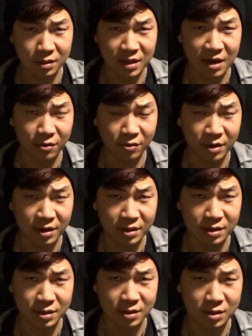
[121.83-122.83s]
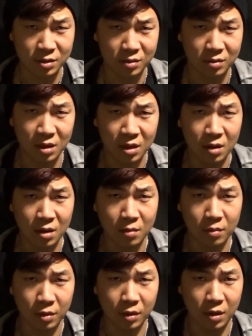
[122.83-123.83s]
downgrade it just to
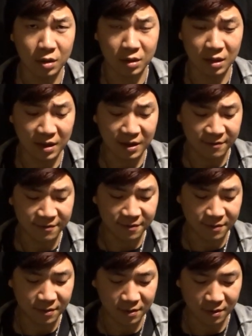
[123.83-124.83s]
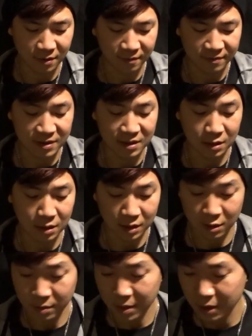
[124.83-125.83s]
prolong the life of the
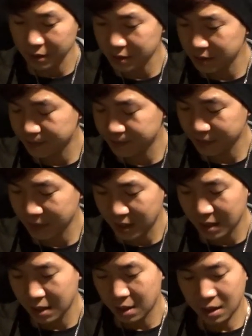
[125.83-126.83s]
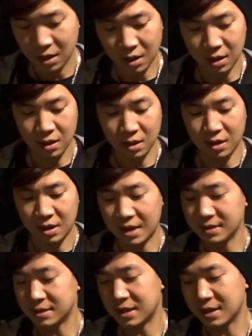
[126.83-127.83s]
gearbox.
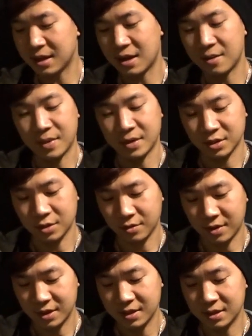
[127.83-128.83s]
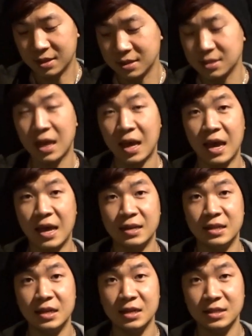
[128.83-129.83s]
As I kind of mentioned already, this
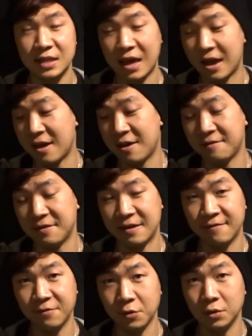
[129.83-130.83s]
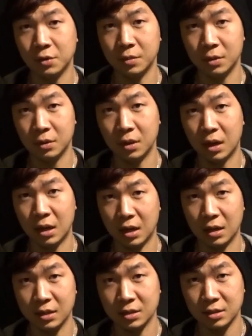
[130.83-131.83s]
does have a foldable
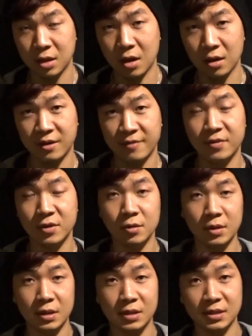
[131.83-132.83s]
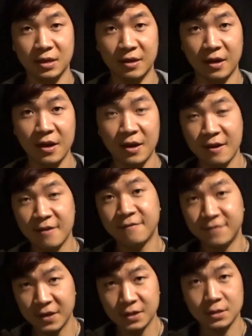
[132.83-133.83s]
stock, even though it is a
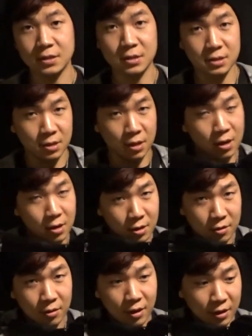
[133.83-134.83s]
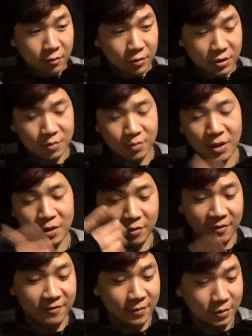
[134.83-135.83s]
fixed stock, right? Which, by the
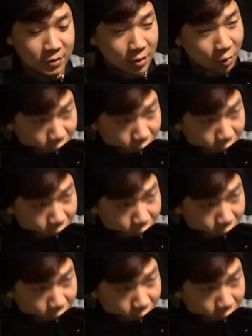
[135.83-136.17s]
way, feels